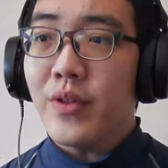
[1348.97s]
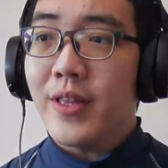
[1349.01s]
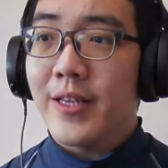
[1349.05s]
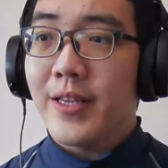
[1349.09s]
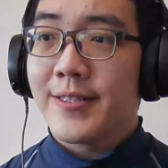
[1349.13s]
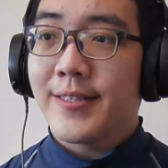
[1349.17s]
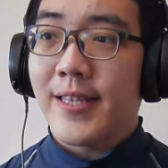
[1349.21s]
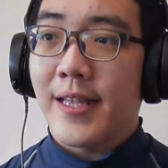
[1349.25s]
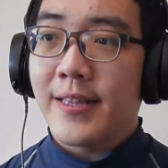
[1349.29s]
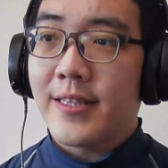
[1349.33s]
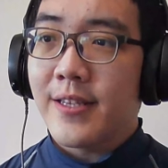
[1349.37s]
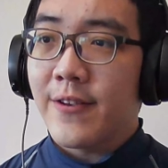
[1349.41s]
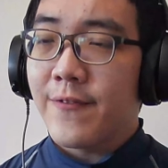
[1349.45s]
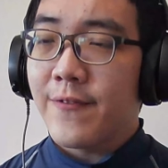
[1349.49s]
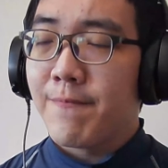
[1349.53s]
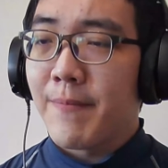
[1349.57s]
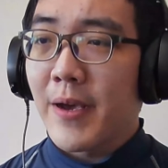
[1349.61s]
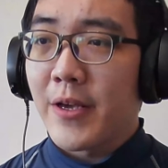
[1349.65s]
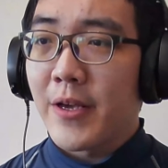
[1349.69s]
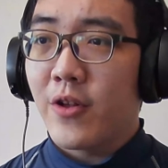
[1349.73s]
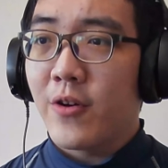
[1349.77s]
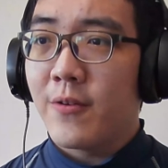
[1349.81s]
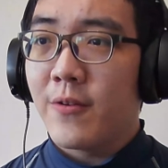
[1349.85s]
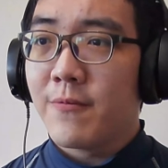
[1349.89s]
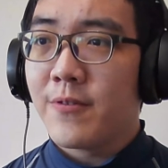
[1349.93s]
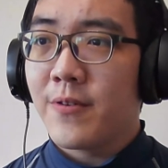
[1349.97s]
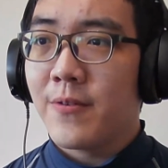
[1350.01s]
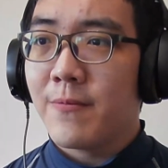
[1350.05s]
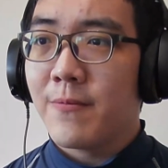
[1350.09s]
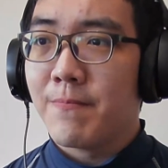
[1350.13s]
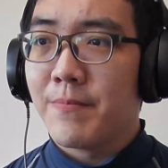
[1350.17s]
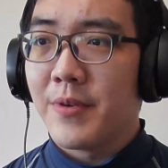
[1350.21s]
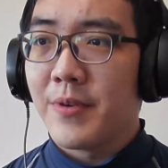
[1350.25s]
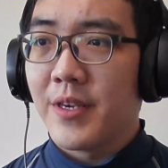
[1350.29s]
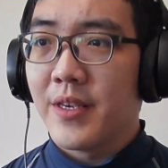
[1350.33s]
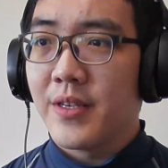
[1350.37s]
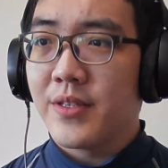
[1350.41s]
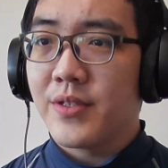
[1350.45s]
know the incentive might not
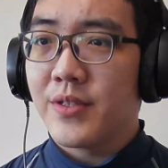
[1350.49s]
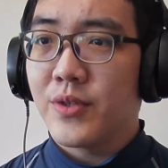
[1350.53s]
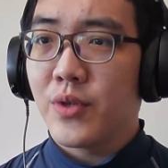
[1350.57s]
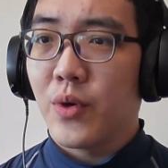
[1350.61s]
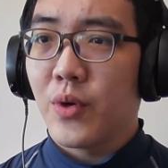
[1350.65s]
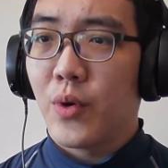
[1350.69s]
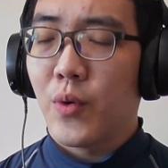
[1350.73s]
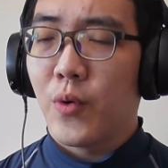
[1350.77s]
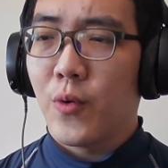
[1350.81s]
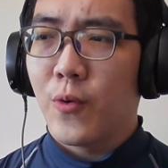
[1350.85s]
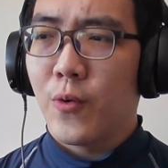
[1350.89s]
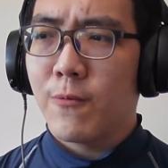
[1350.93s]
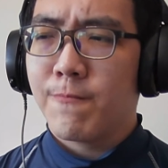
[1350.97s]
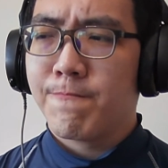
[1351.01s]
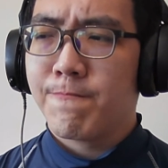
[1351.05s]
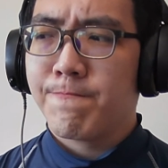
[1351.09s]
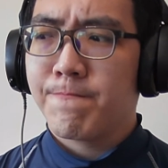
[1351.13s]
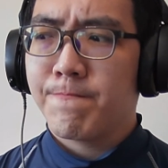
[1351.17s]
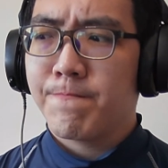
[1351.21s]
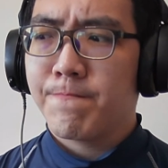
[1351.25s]
be so...